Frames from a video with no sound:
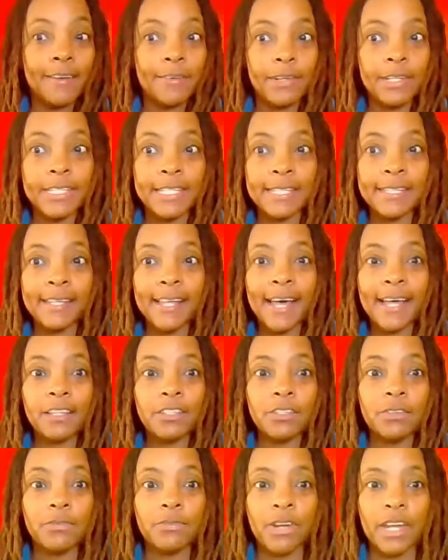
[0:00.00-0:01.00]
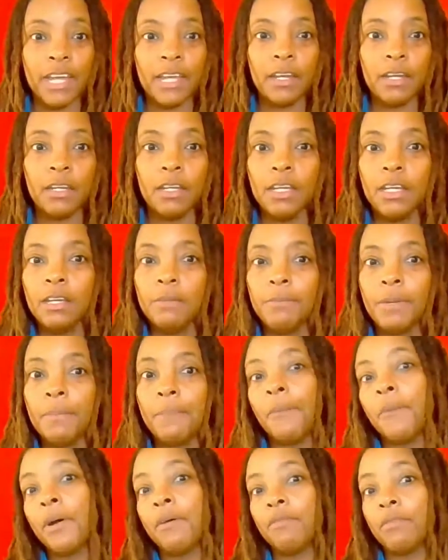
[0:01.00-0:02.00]
there was lots of rain.
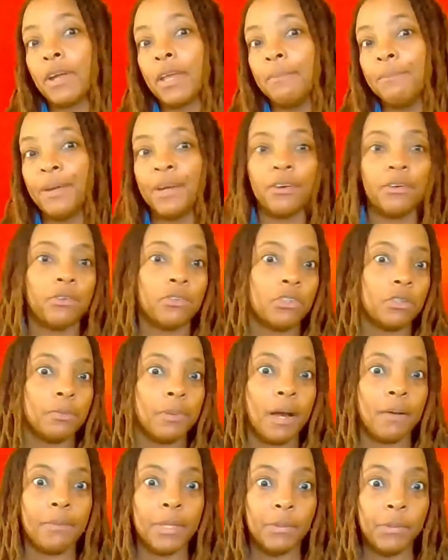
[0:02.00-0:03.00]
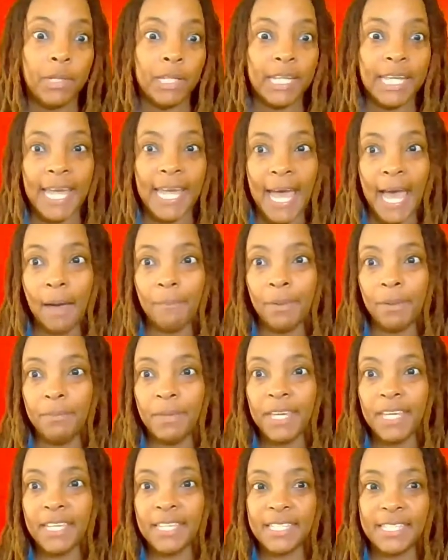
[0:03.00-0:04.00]
People who have rain barrels are probably really happy
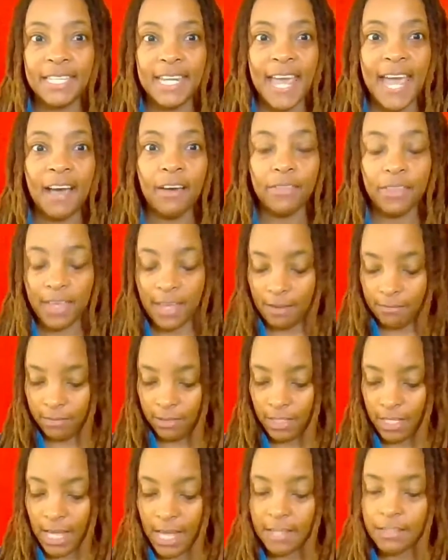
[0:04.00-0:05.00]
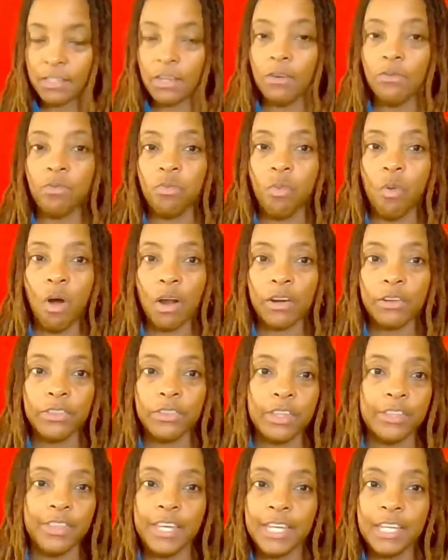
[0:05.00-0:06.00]
because now they have lots of water
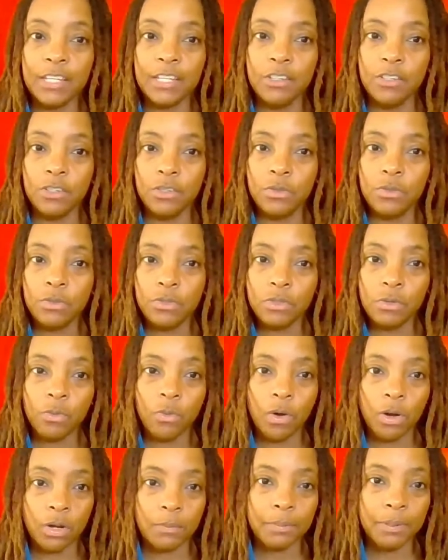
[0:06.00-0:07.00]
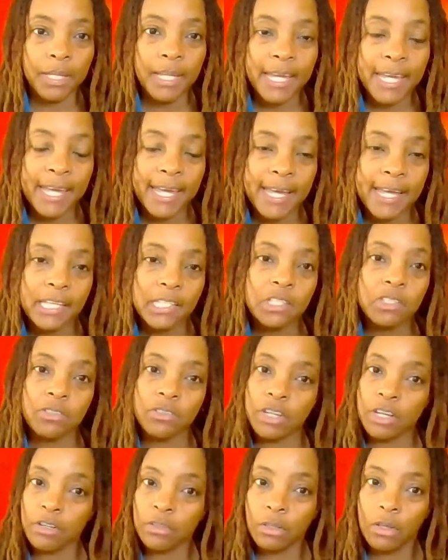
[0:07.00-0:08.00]
that they can use to water plants
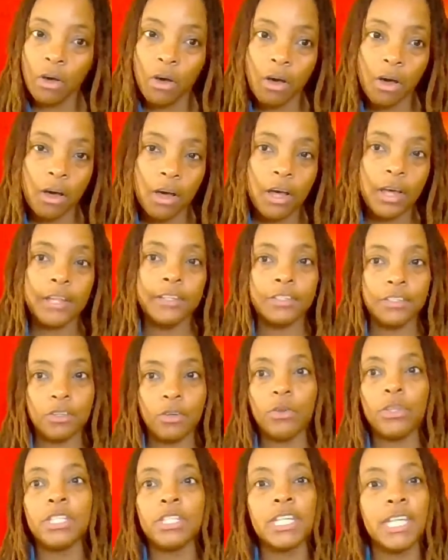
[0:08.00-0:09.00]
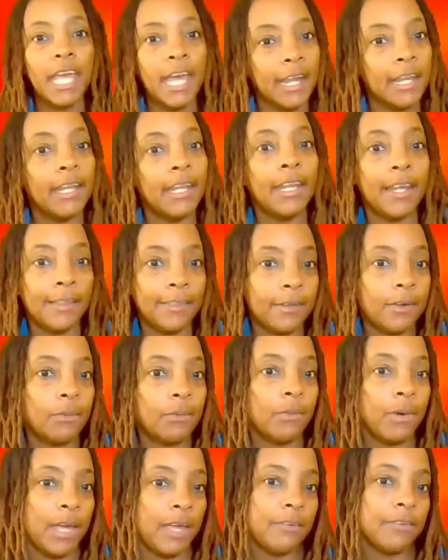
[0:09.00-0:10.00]
or their lawns. So it's, again,
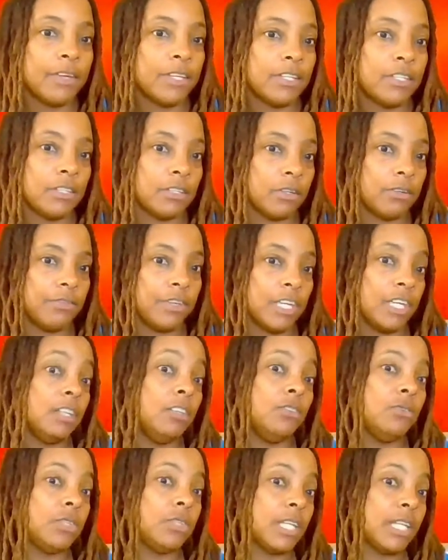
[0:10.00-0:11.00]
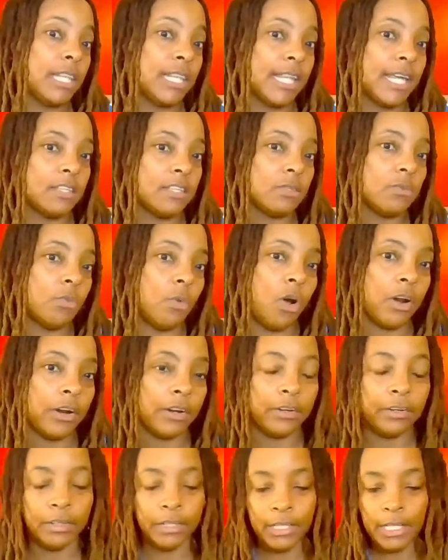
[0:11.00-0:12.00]
another way of conserving and using less
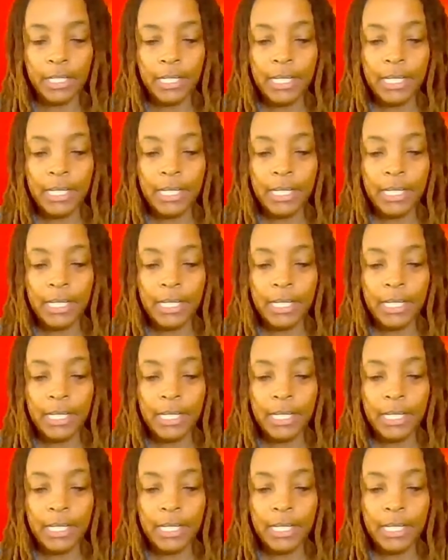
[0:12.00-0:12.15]
water.